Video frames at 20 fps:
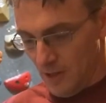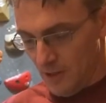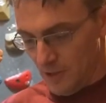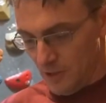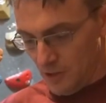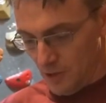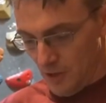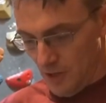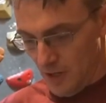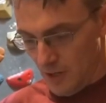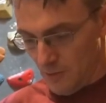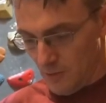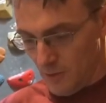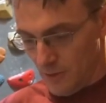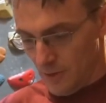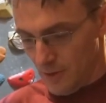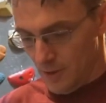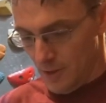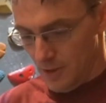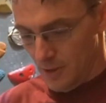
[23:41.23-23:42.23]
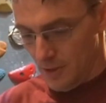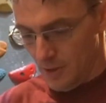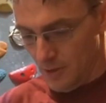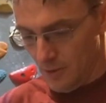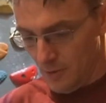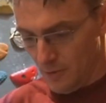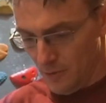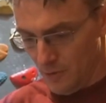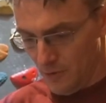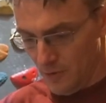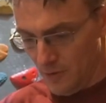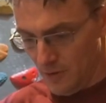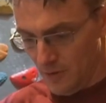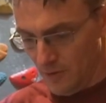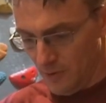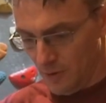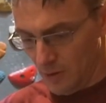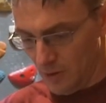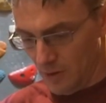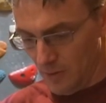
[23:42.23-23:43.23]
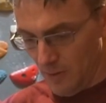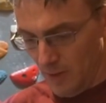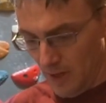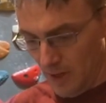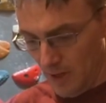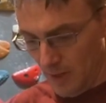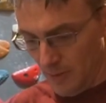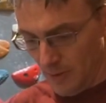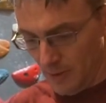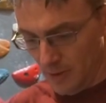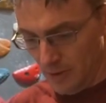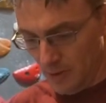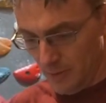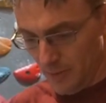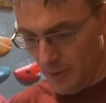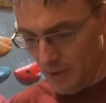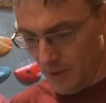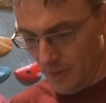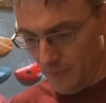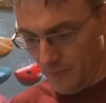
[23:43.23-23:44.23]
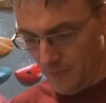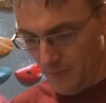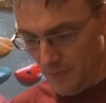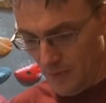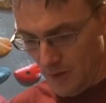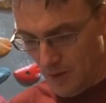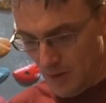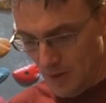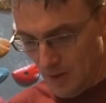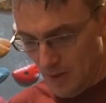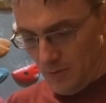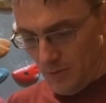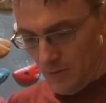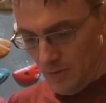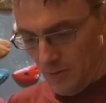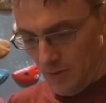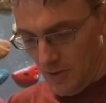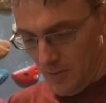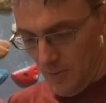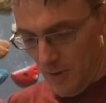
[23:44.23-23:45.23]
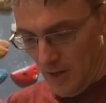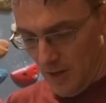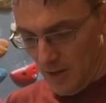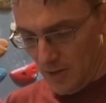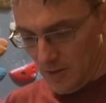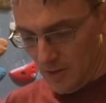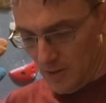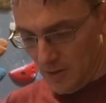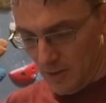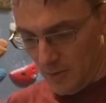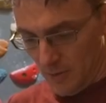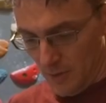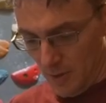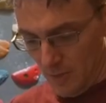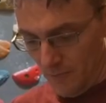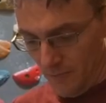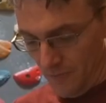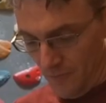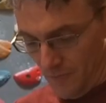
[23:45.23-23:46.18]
let's try one. We'll move the difficulty back up a little bit. Do the spans a little bit.